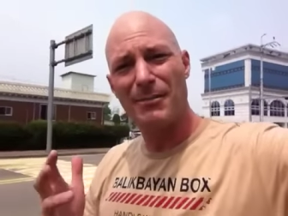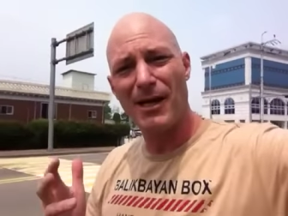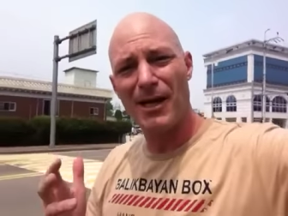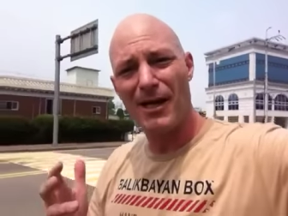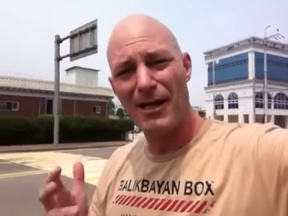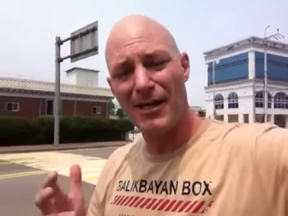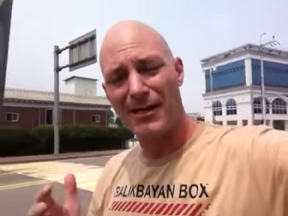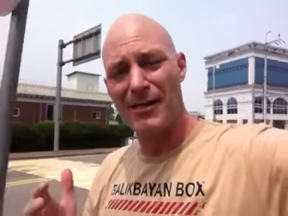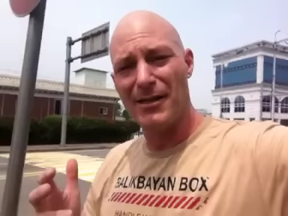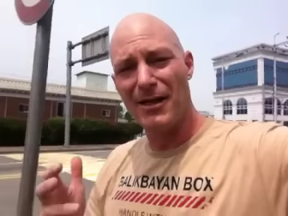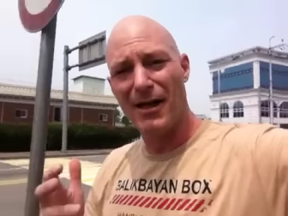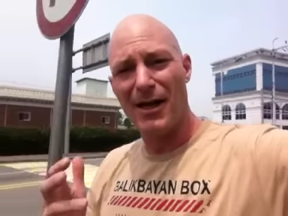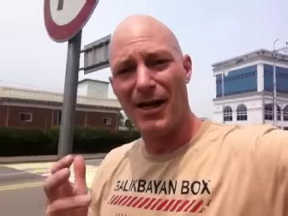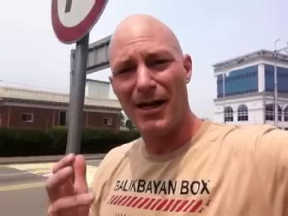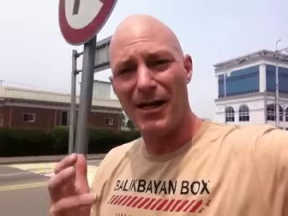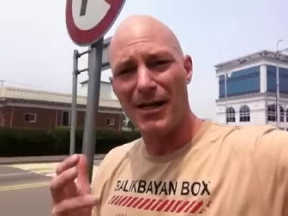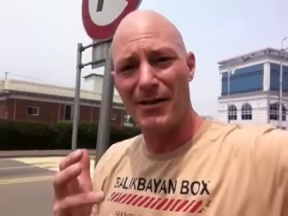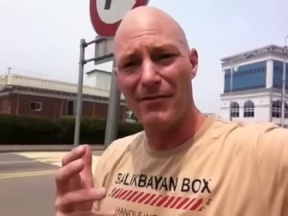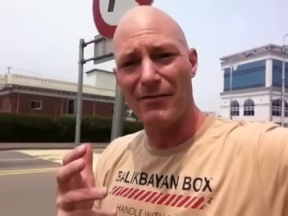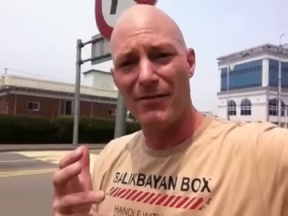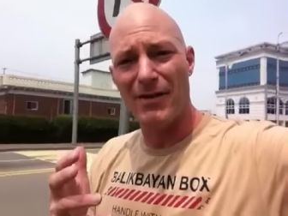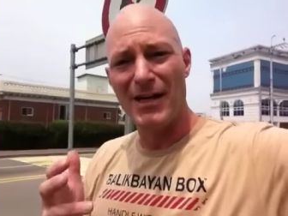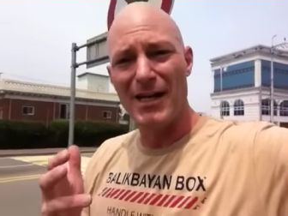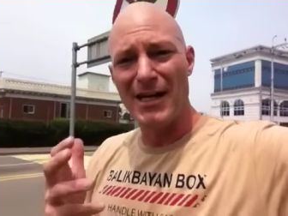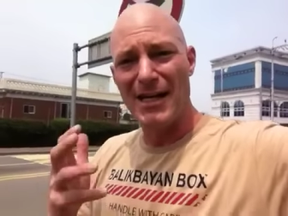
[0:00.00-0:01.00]
kind
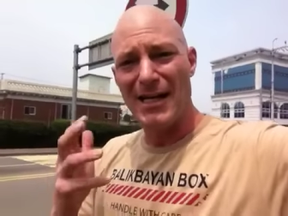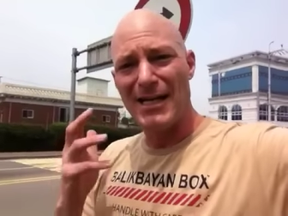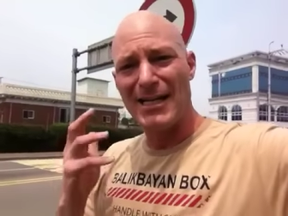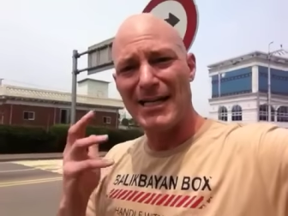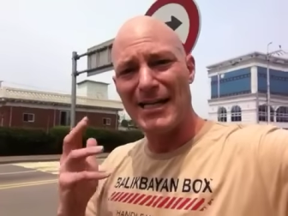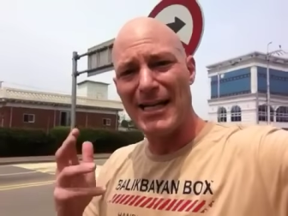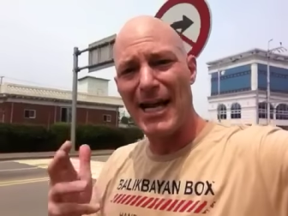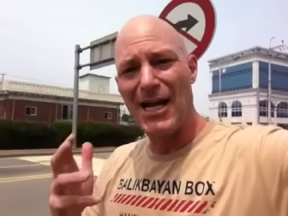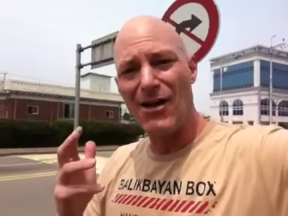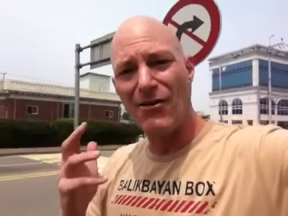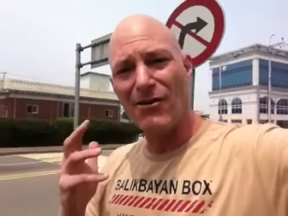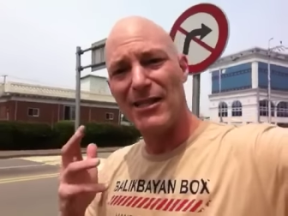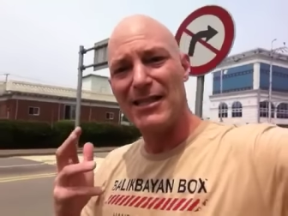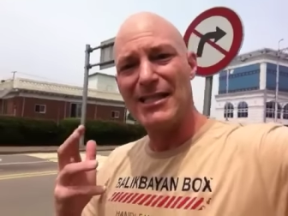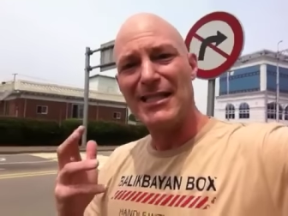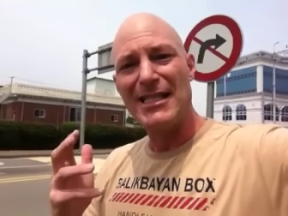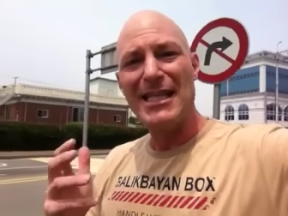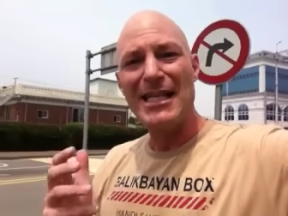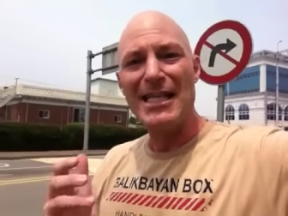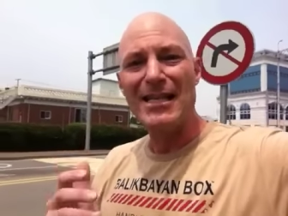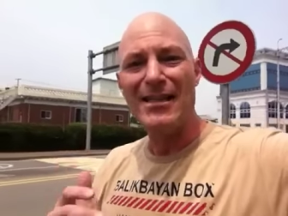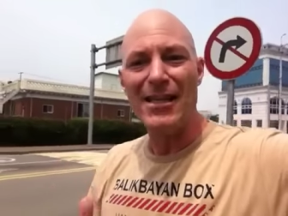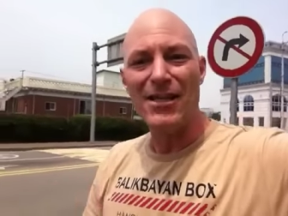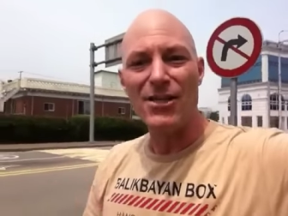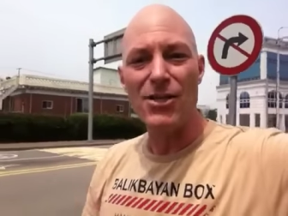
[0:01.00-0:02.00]
of
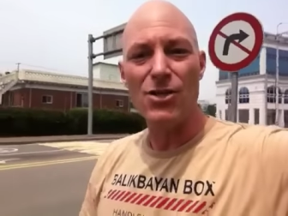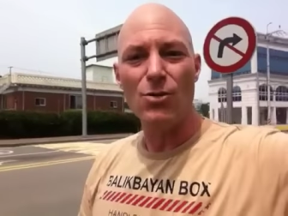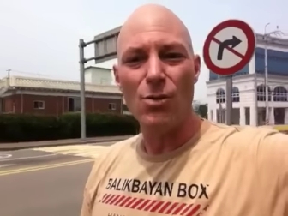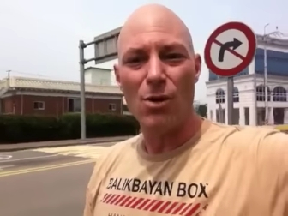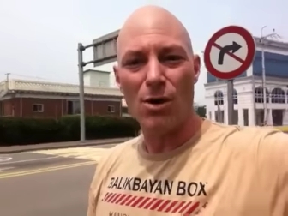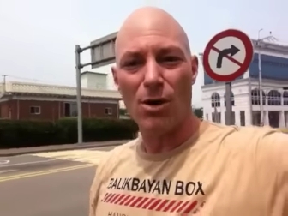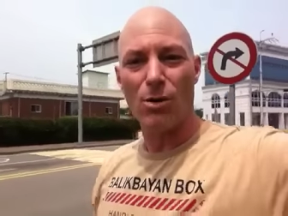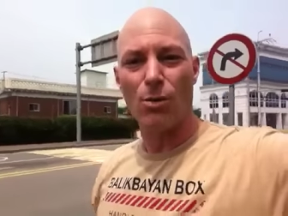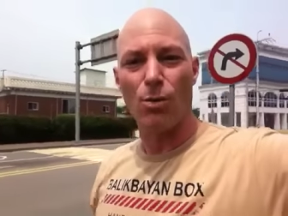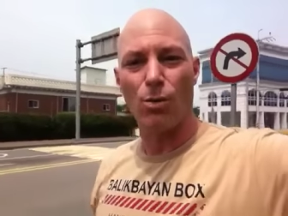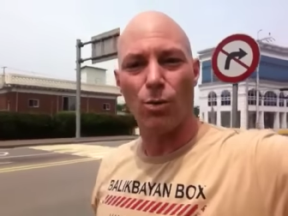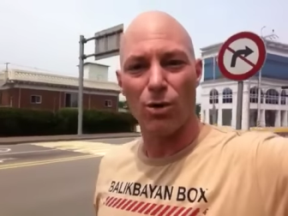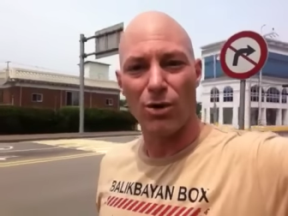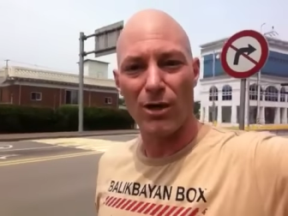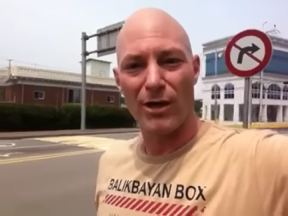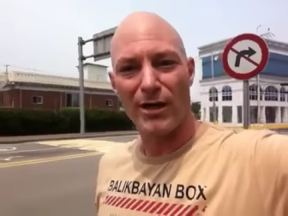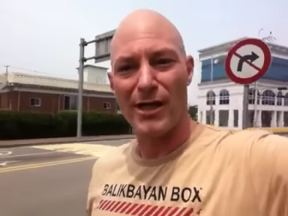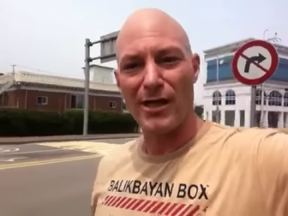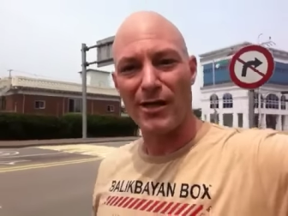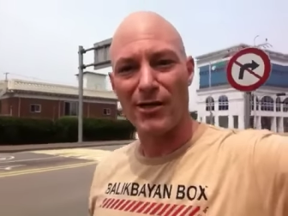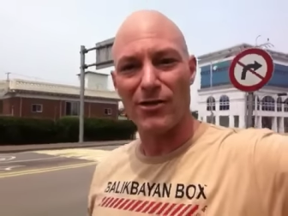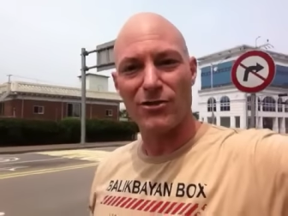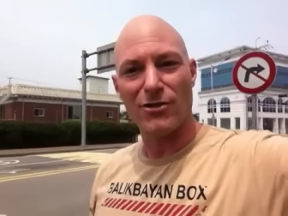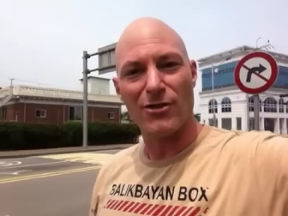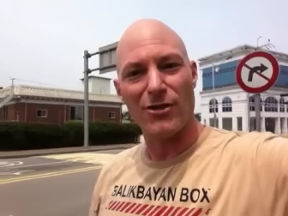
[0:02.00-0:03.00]
guarantee that you are working,